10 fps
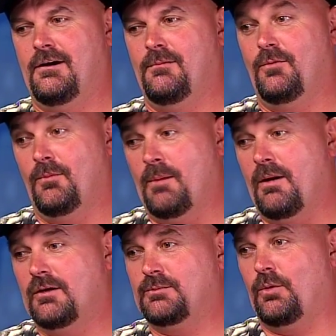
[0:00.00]
Well, my
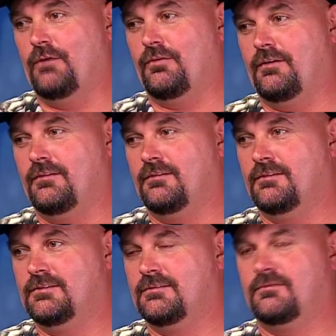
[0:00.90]
mom's boyfriend,
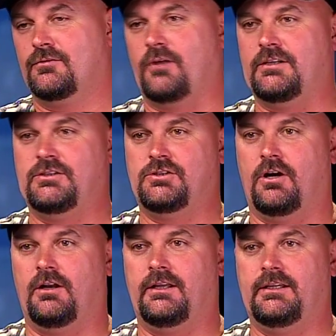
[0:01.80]
Crazy
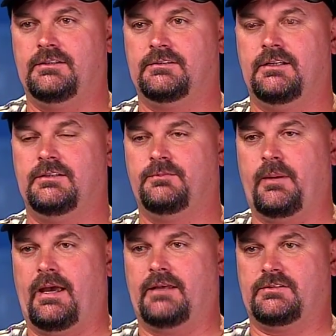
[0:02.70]
Charlie. He's
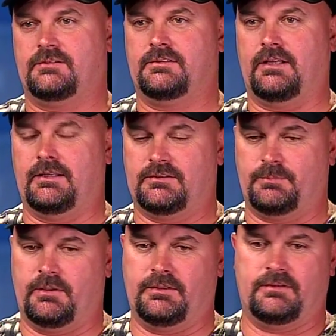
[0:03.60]
passed since,
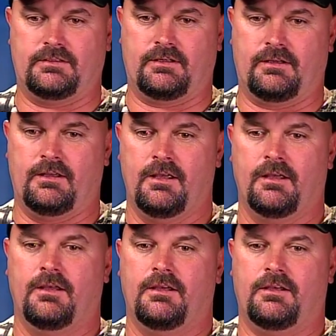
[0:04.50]
but
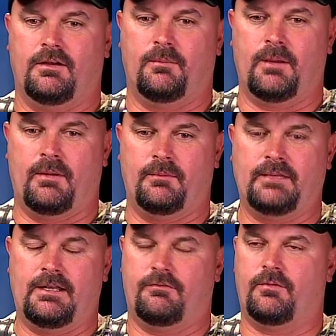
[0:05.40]
you know, my mom
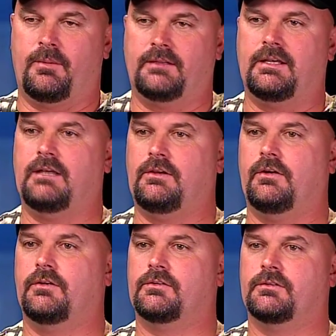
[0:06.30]
dated him for about 10
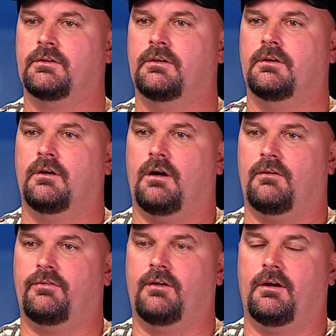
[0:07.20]
years,
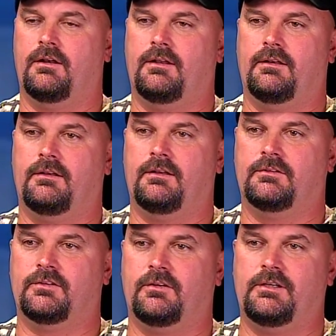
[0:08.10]
off and on,
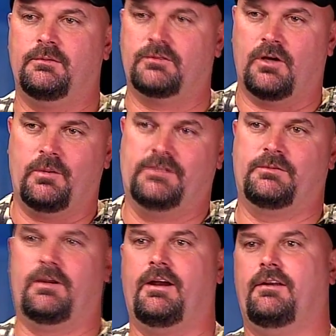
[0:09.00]
and so he was always
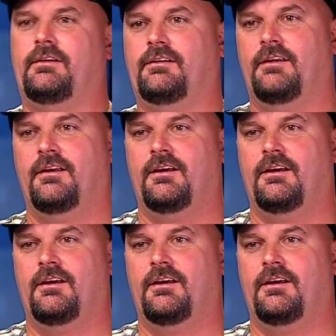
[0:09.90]
around, and